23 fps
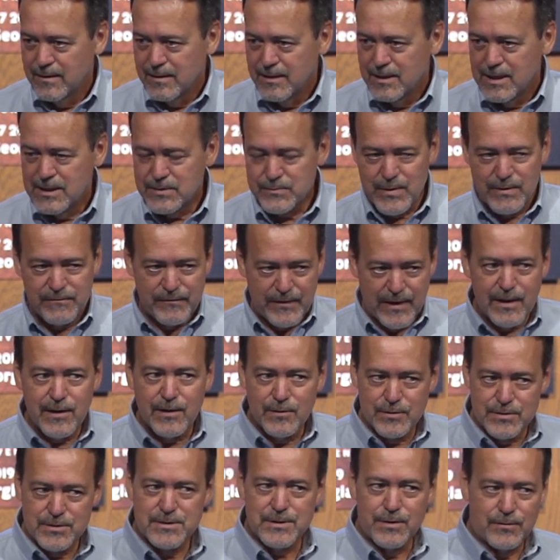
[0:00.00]
it's my
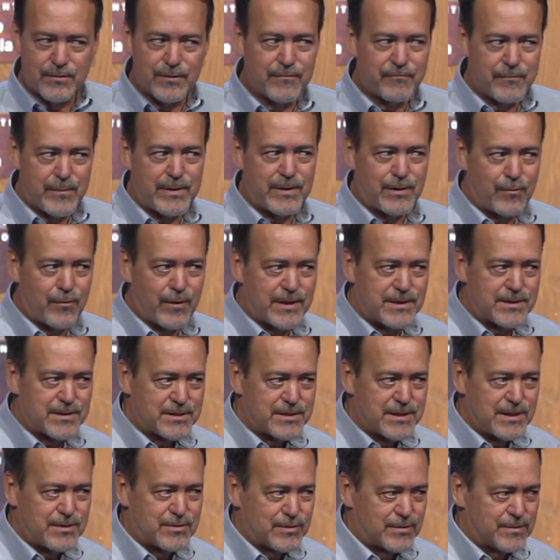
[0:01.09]
failures that have been the greatest
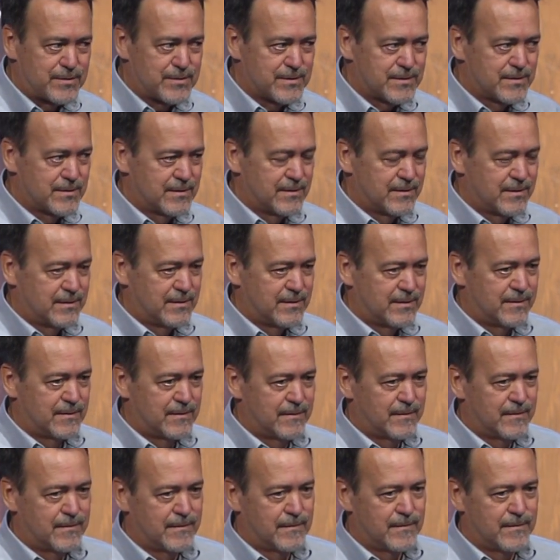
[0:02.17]
teachers.
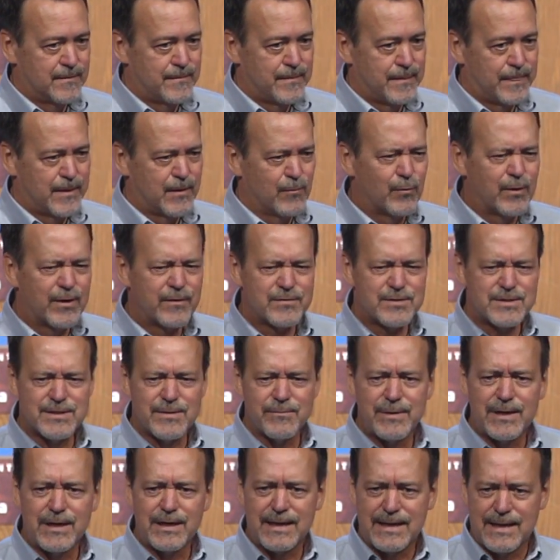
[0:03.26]
What if
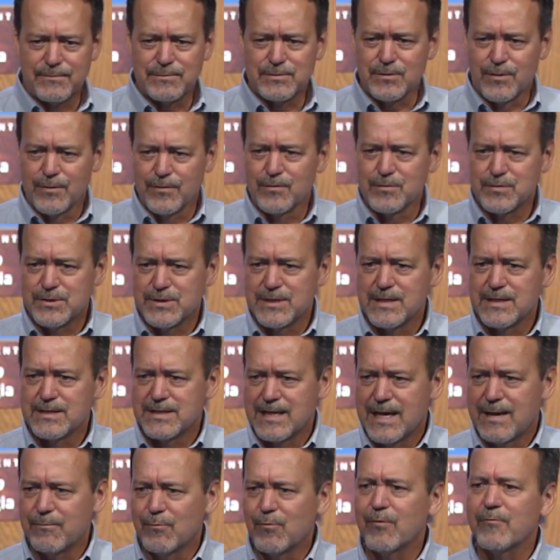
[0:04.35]
somebody kept all those things
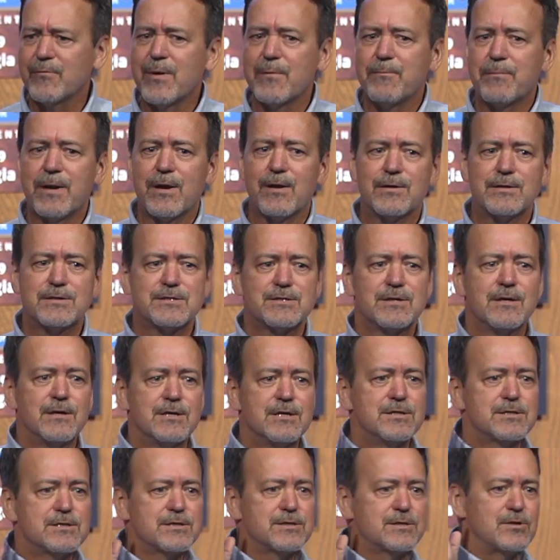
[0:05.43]
happen? What if my parents
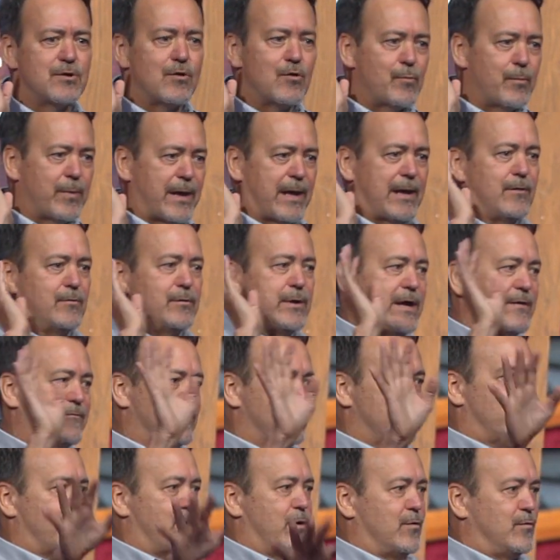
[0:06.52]
snowplowed
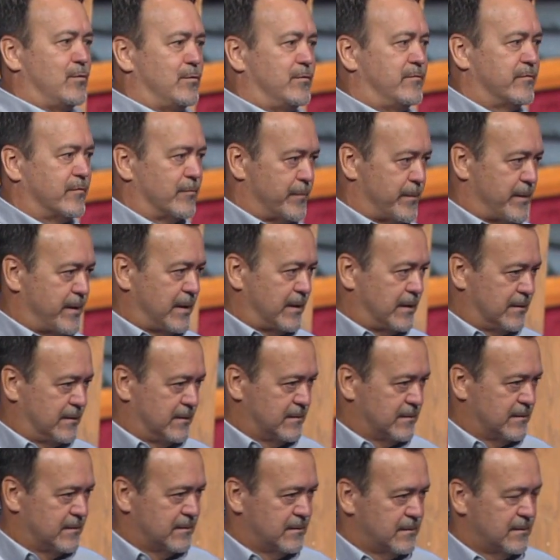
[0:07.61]
every road for me
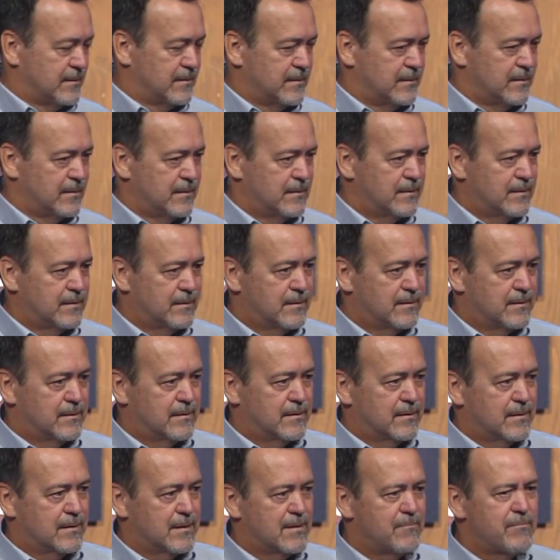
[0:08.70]

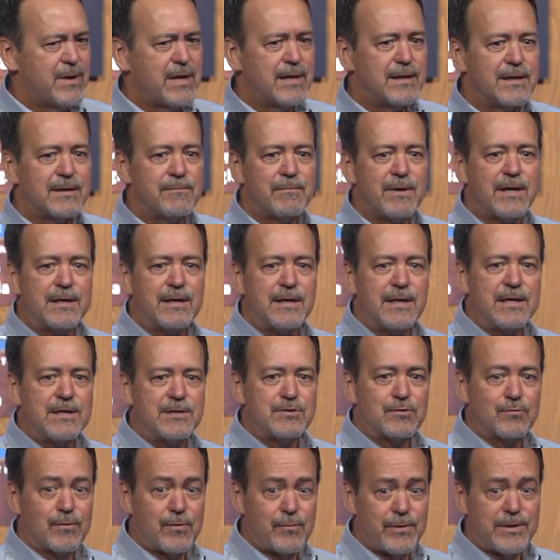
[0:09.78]
and made it
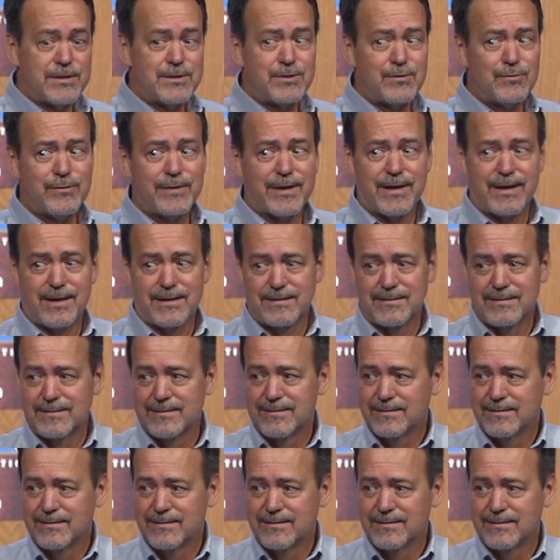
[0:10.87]
easier? Well, we do that.